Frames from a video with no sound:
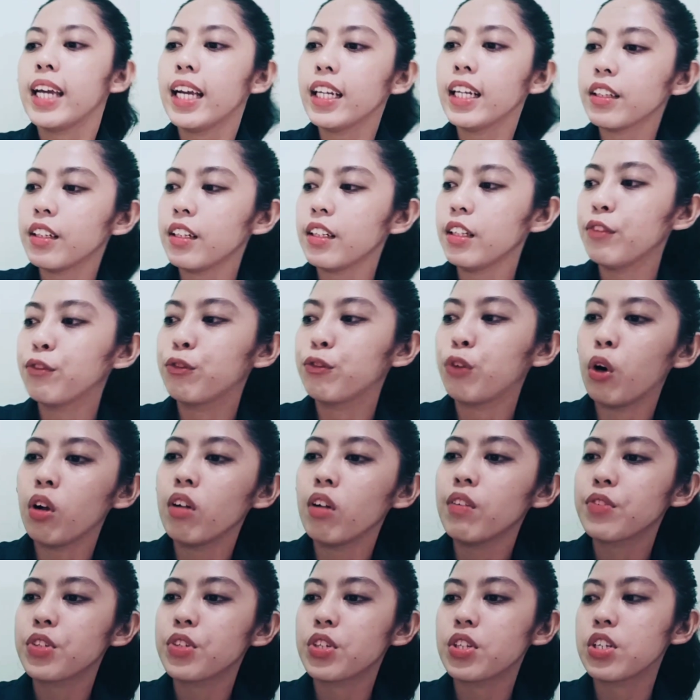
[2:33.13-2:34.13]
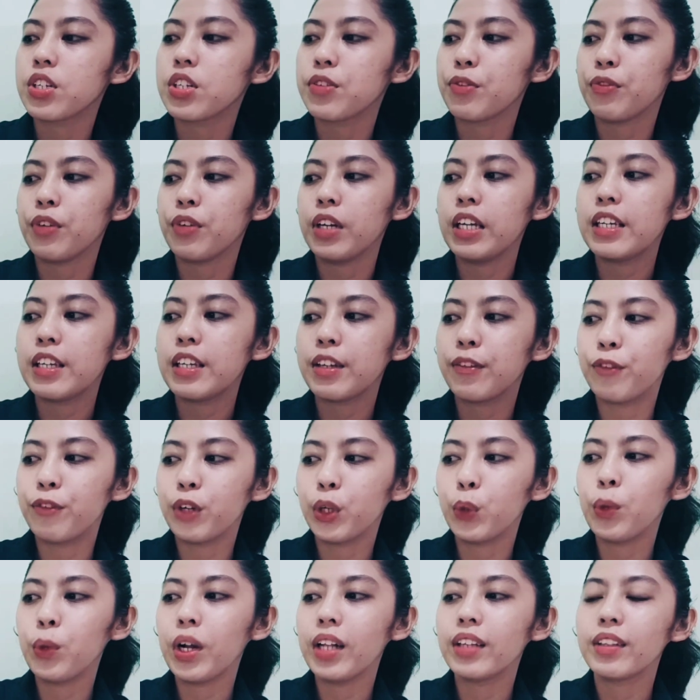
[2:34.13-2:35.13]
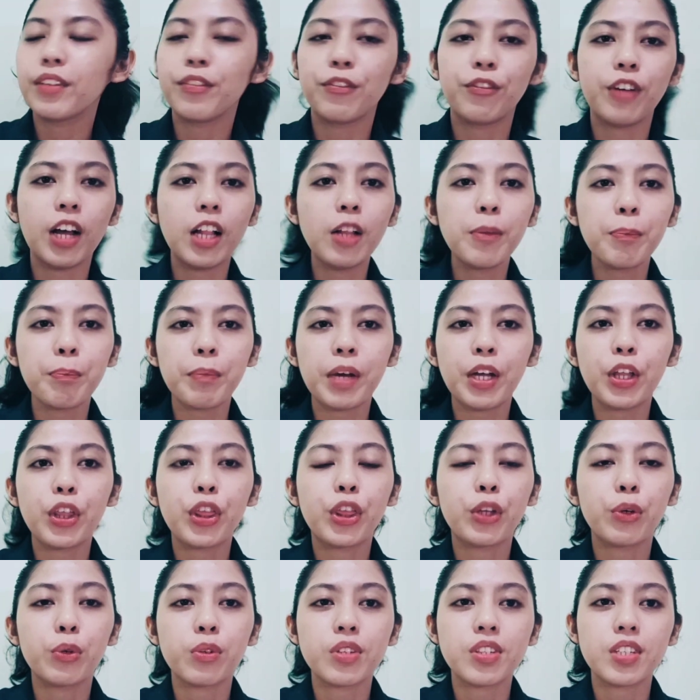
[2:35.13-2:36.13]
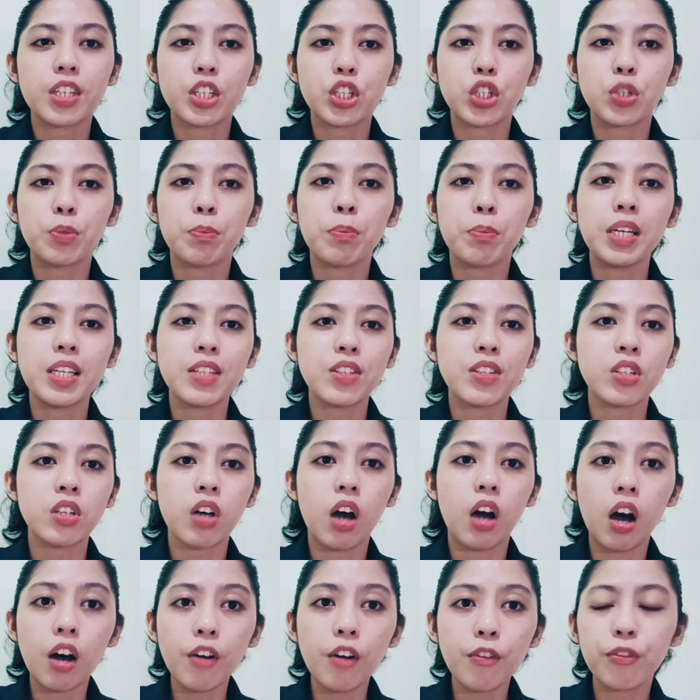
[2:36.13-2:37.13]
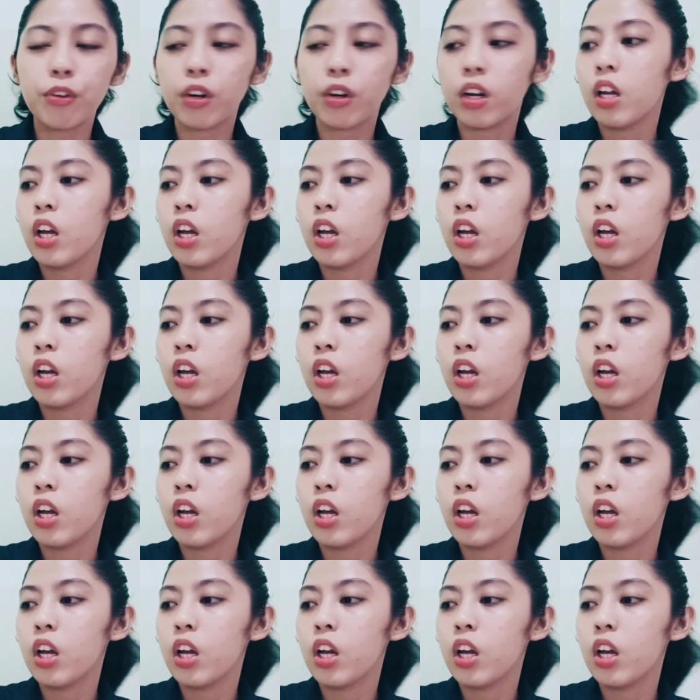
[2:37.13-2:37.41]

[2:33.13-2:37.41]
It involves the individual development through such means of